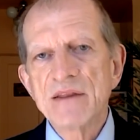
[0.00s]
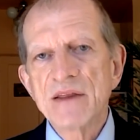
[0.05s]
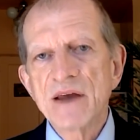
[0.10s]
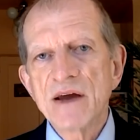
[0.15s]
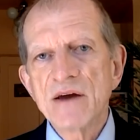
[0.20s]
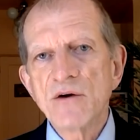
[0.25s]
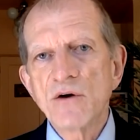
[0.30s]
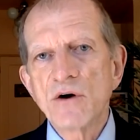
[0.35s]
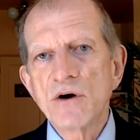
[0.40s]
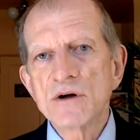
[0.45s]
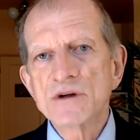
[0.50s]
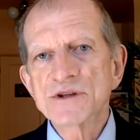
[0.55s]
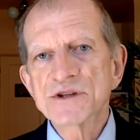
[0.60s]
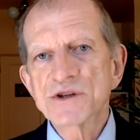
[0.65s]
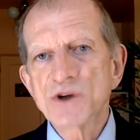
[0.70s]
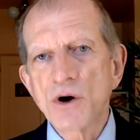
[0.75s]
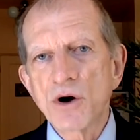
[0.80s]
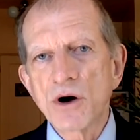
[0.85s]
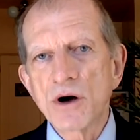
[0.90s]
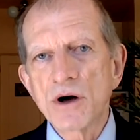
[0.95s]
They all
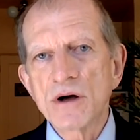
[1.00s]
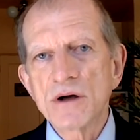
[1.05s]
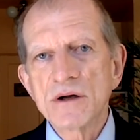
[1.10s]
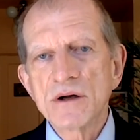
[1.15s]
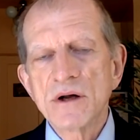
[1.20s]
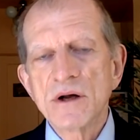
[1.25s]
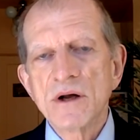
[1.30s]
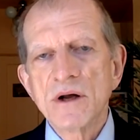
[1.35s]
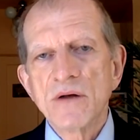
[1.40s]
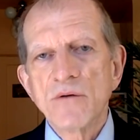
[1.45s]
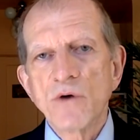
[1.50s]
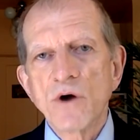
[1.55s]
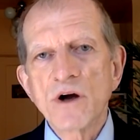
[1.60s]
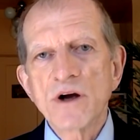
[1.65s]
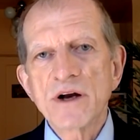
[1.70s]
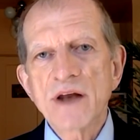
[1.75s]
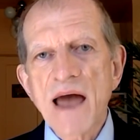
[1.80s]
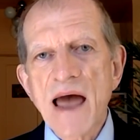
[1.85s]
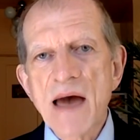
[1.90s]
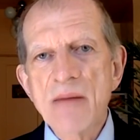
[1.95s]
saw what
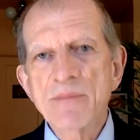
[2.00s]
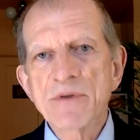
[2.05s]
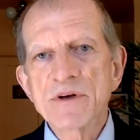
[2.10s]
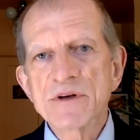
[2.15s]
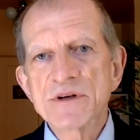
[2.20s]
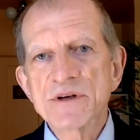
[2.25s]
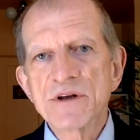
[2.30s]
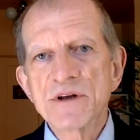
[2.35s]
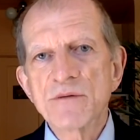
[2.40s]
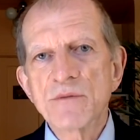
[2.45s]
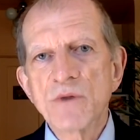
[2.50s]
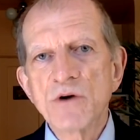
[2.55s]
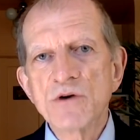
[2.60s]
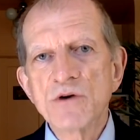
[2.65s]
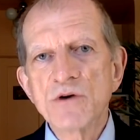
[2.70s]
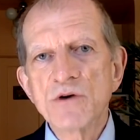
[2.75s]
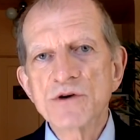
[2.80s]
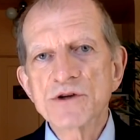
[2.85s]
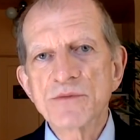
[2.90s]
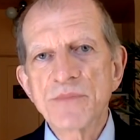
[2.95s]
could happen to their
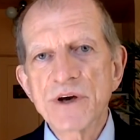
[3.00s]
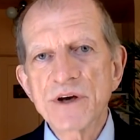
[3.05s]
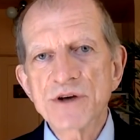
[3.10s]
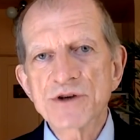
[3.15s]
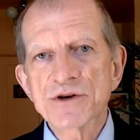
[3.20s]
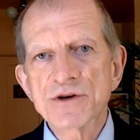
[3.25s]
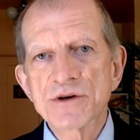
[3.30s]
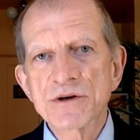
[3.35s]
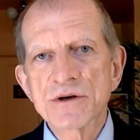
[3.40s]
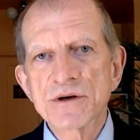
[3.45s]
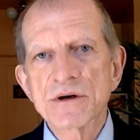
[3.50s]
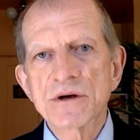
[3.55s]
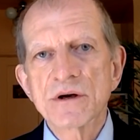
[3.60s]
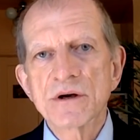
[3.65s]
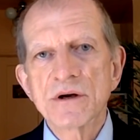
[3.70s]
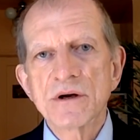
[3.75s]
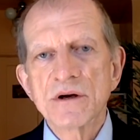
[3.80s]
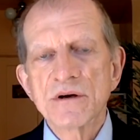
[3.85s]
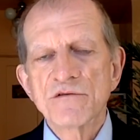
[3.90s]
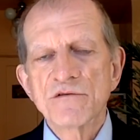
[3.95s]
motion picture
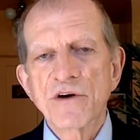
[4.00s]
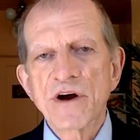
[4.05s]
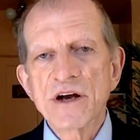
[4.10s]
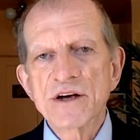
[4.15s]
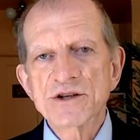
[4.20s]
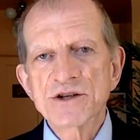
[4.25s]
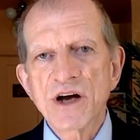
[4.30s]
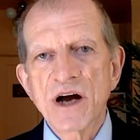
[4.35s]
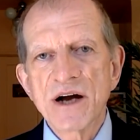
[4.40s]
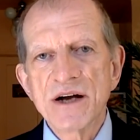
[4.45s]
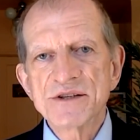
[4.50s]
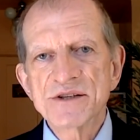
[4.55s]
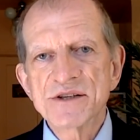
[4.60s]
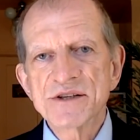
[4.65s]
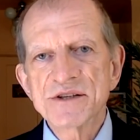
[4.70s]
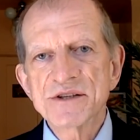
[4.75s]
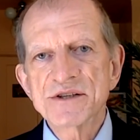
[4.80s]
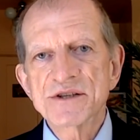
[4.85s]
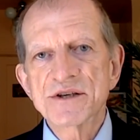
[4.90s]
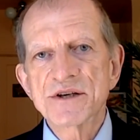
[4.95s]

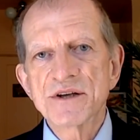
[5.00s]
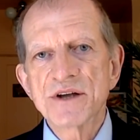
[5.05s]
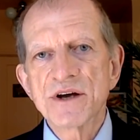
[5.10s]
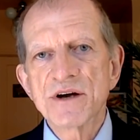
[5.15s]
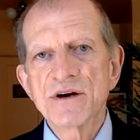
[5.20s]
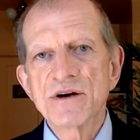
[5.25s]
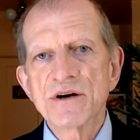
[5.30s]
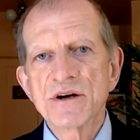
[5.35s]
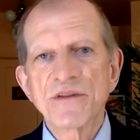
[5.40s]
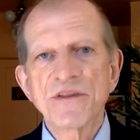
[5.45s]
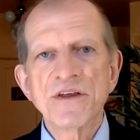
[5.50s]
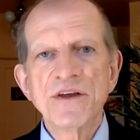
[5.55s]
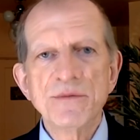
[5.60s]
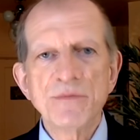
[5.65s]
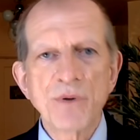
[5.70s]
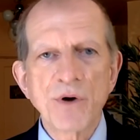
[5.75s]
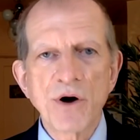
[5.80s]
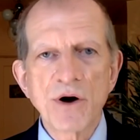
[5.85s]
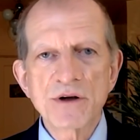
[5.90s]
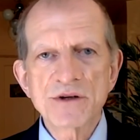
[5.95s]
franchises, to their
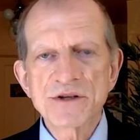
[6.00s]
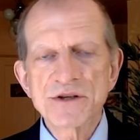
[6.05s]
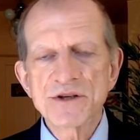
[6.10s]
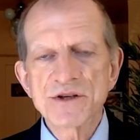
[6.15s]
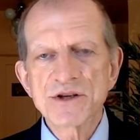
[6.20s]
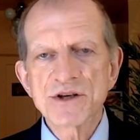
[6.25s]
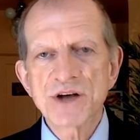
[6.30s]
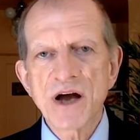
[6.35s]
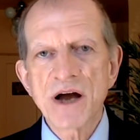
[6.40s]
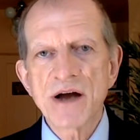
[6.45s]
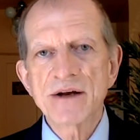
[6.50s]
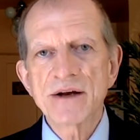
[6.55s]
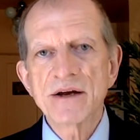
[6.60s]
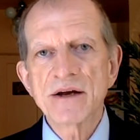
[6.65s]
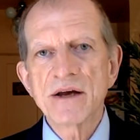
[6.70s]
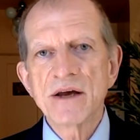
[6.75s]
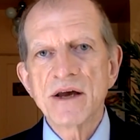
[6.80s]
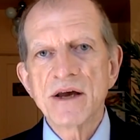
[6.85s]
theme parks in China,